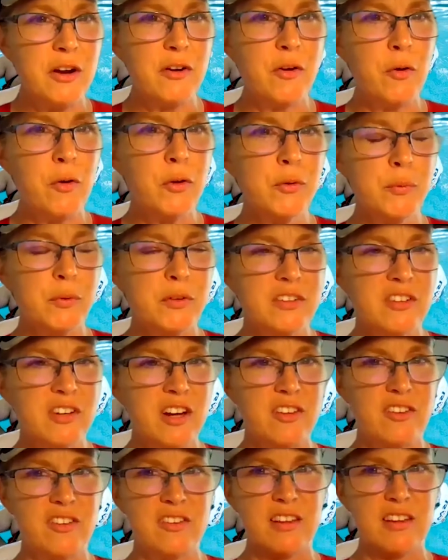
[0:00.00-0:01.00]
Gold was
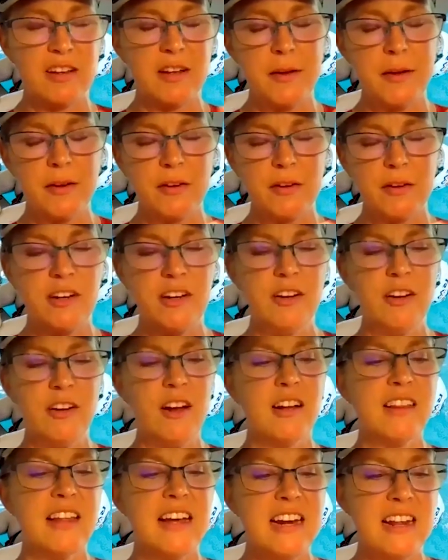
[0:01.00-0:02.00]
because the
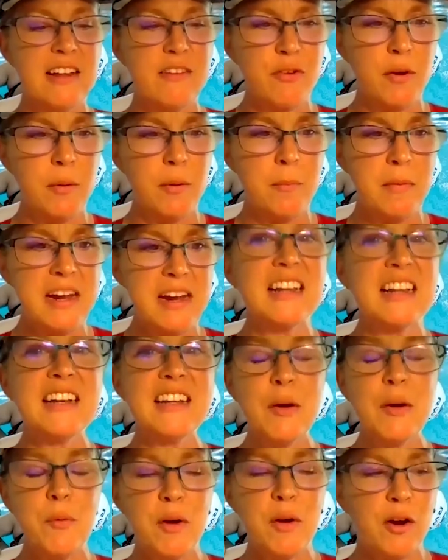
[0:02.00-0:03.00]
young lady from Italy
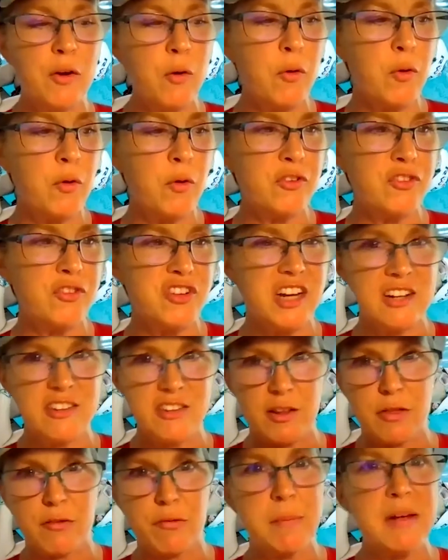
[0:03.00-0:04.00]
that won gold, she gets
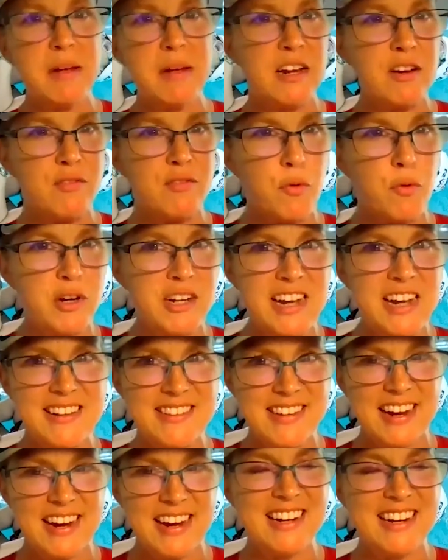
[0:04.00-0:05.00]
a 3-minute and
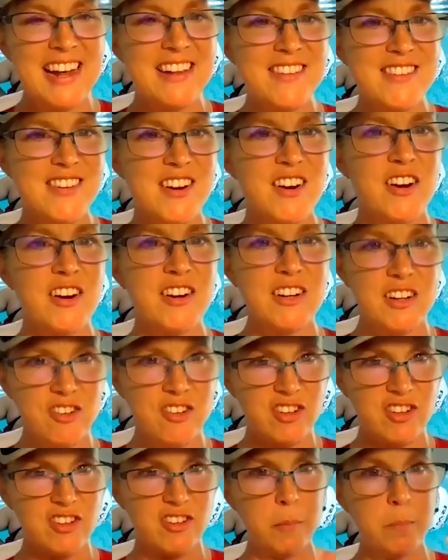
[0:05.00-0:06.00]
48-second head start because
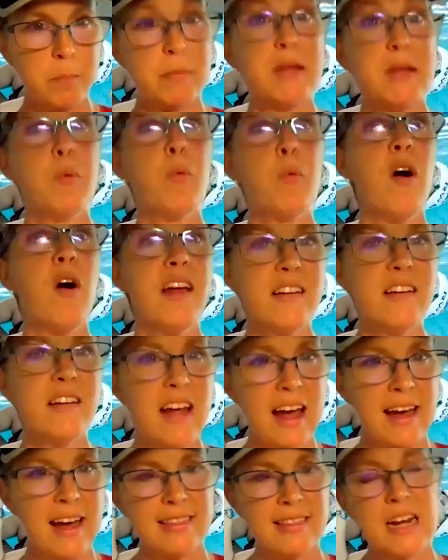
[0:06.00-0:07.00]
she's a B1
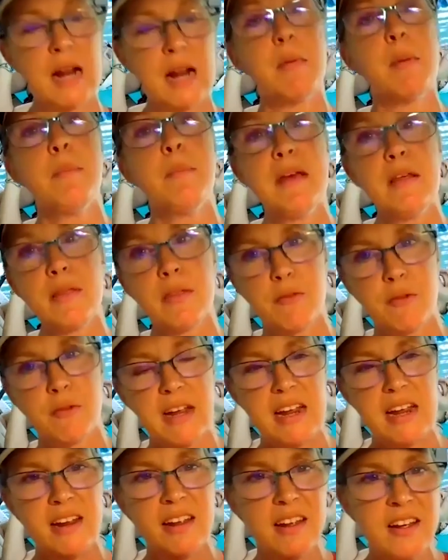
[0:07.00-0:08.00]
athlete. I'm a
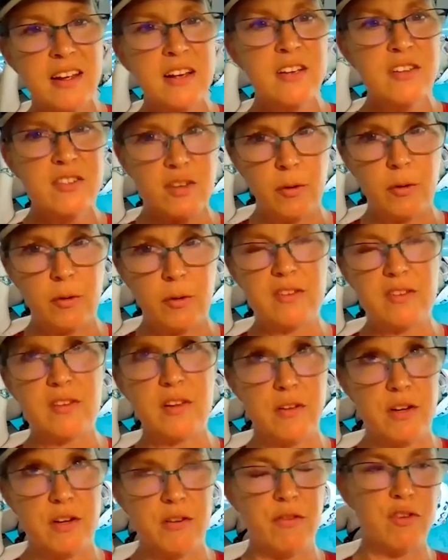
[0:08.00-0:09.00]
B3. So it's
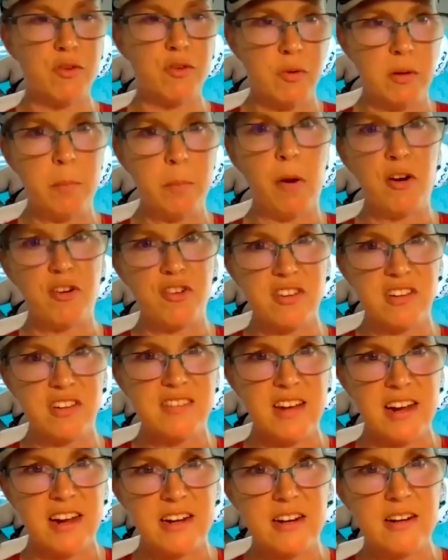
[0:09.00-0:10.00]
the difference between partially
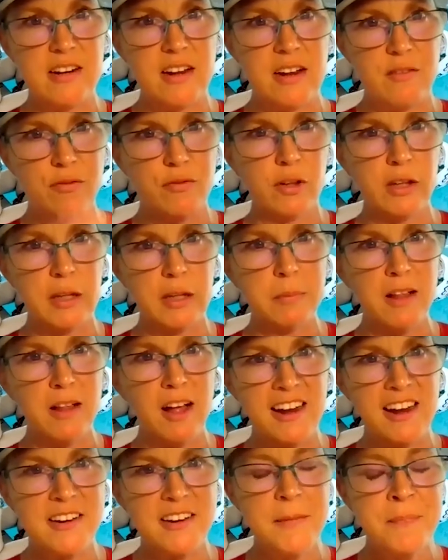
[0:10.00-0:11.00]
sighted and fully
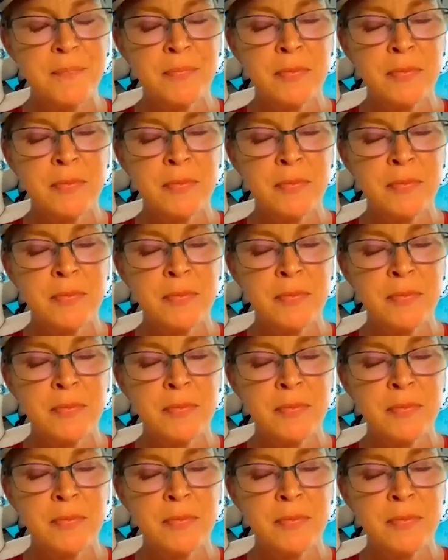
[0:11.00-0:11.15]
blind.